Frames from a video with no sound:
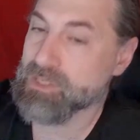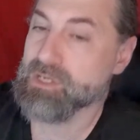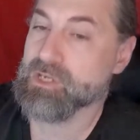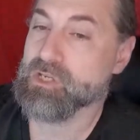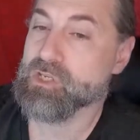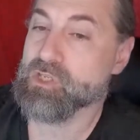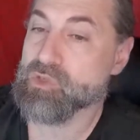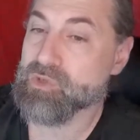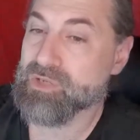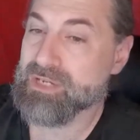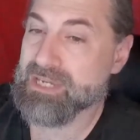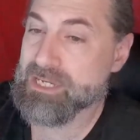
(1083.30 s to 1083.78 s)

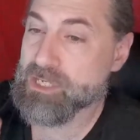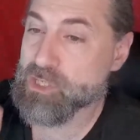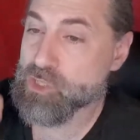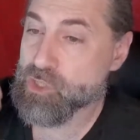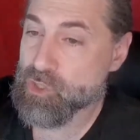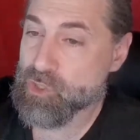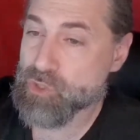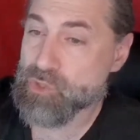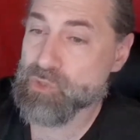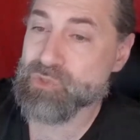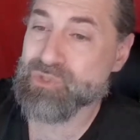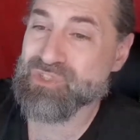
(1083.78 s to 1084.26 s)
You can
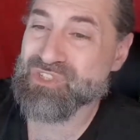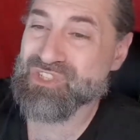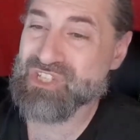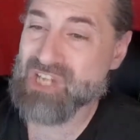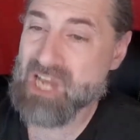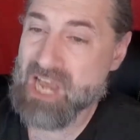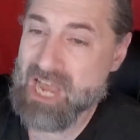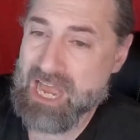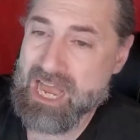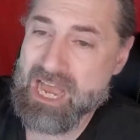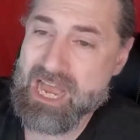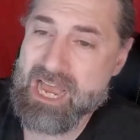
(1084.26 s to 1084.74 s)
use
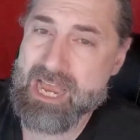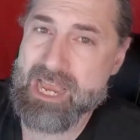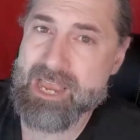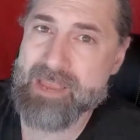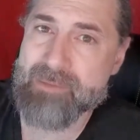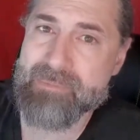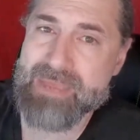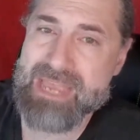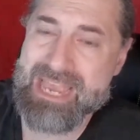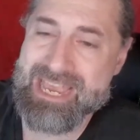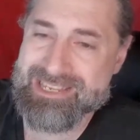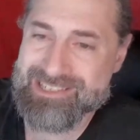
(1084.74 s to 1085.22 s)

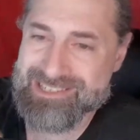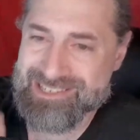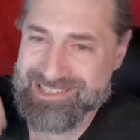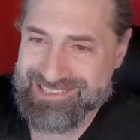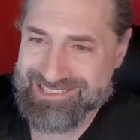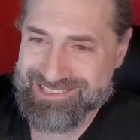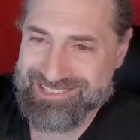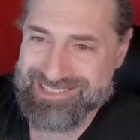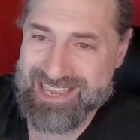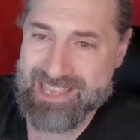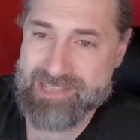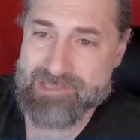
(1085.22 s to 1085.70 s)
time as a
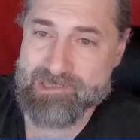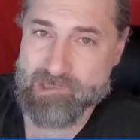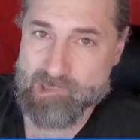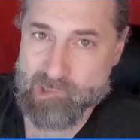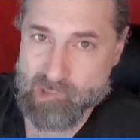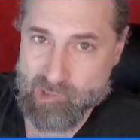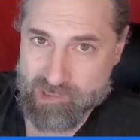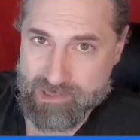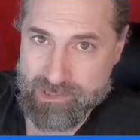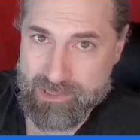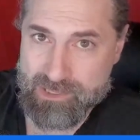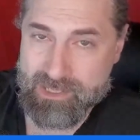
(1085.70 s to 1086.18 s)

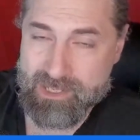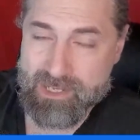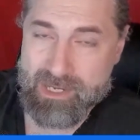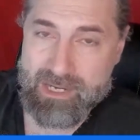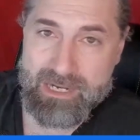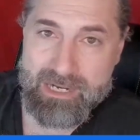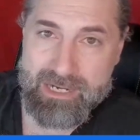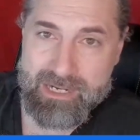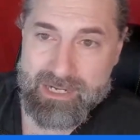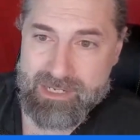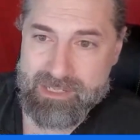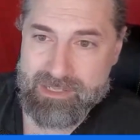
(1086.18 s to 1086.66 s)
sense.
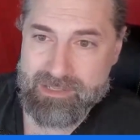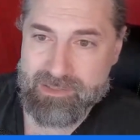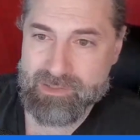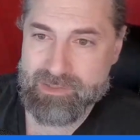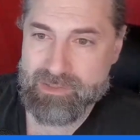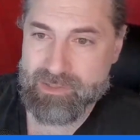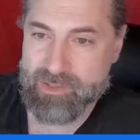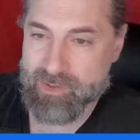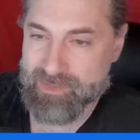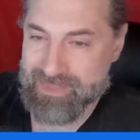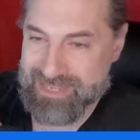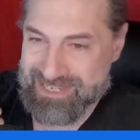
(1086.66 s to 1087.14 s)

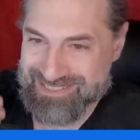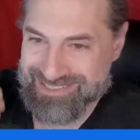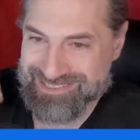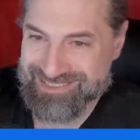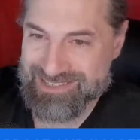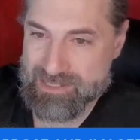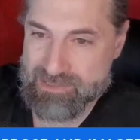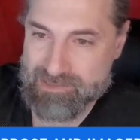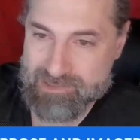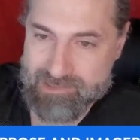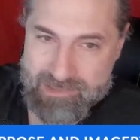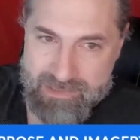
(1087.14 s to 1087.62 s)
They
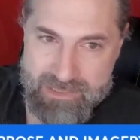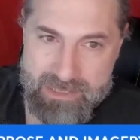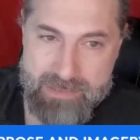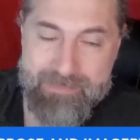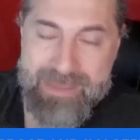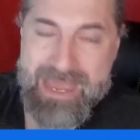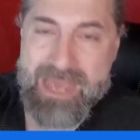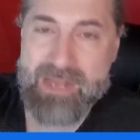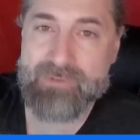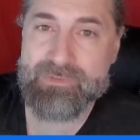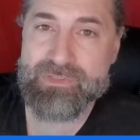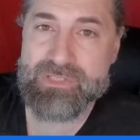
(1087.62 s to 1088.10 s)
sense the
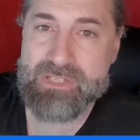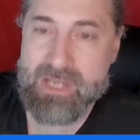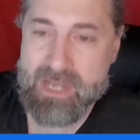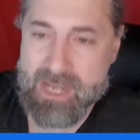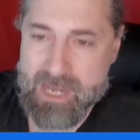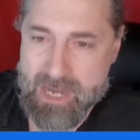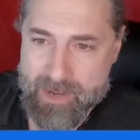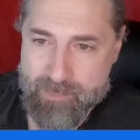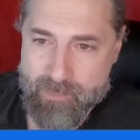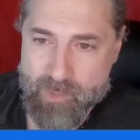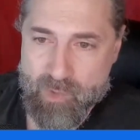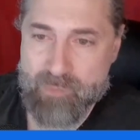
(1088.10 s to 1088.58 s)
amount of
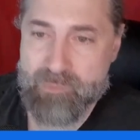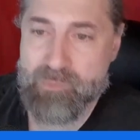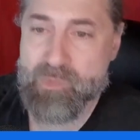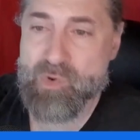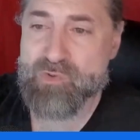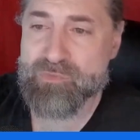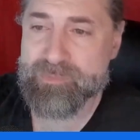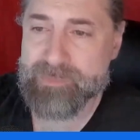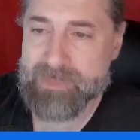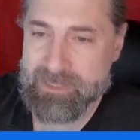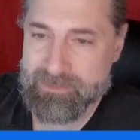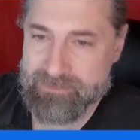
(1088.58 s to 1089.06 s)
time or
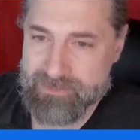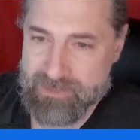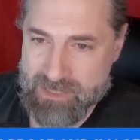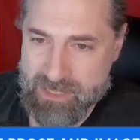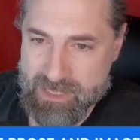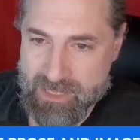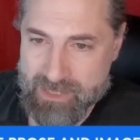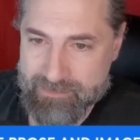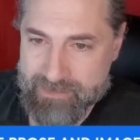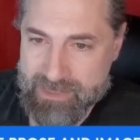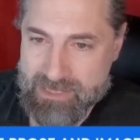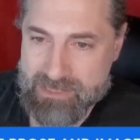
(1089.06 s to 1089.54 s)
movement of
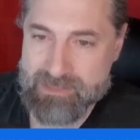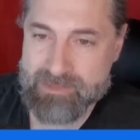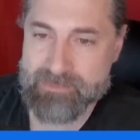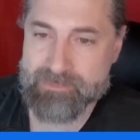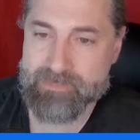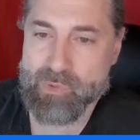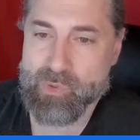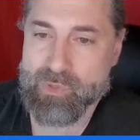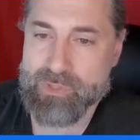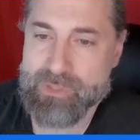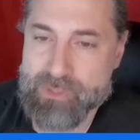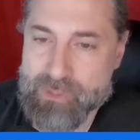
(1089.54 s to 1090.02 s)
time. That's
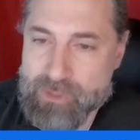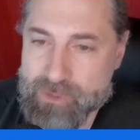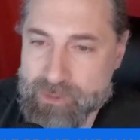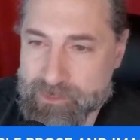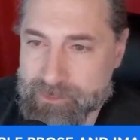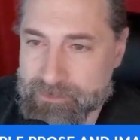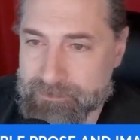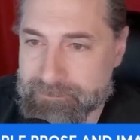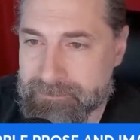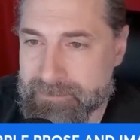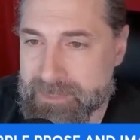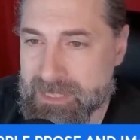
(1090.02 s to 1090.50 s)
important
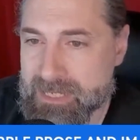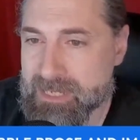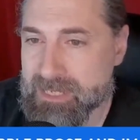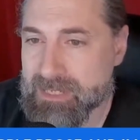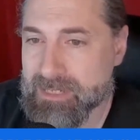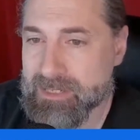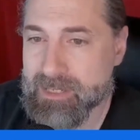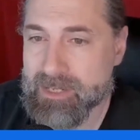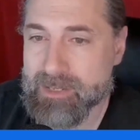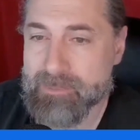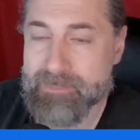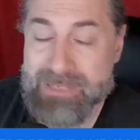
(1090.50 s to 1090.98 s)
too,
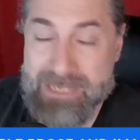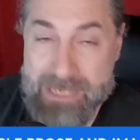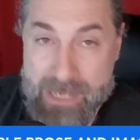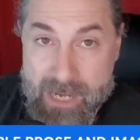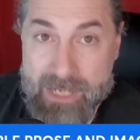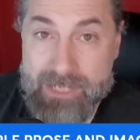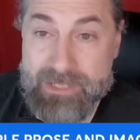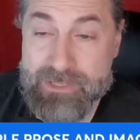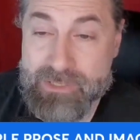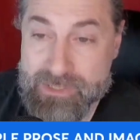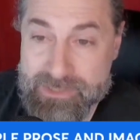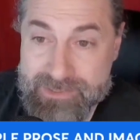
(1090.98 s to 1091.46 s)

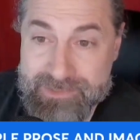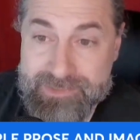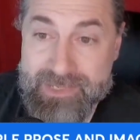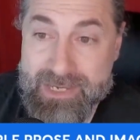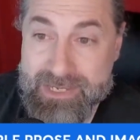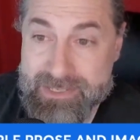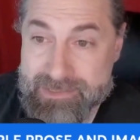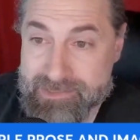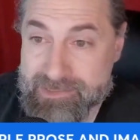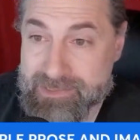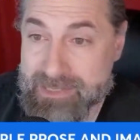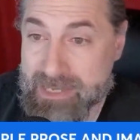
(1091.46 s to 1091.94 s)
beyond just
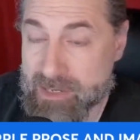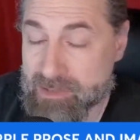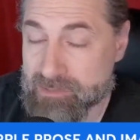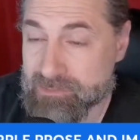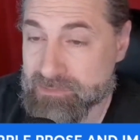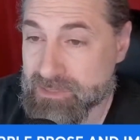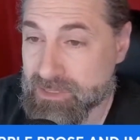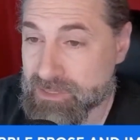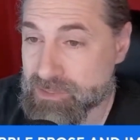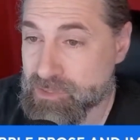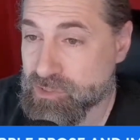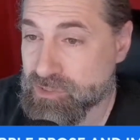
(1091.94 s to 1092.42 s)
sight,
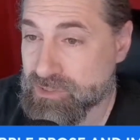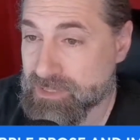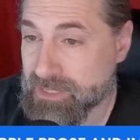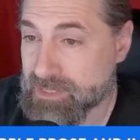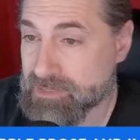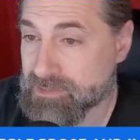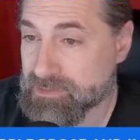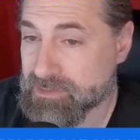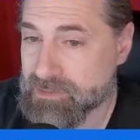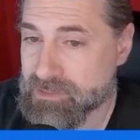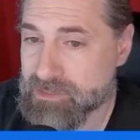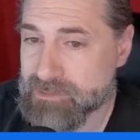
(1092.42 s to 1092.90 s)
sound, touch,
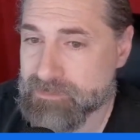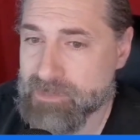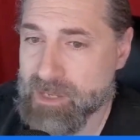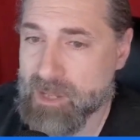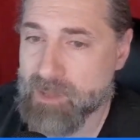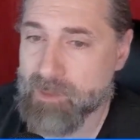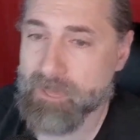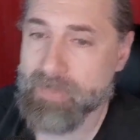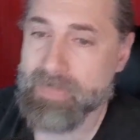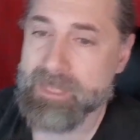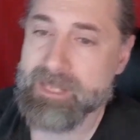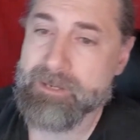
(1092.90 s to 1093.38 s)
taste, and smell.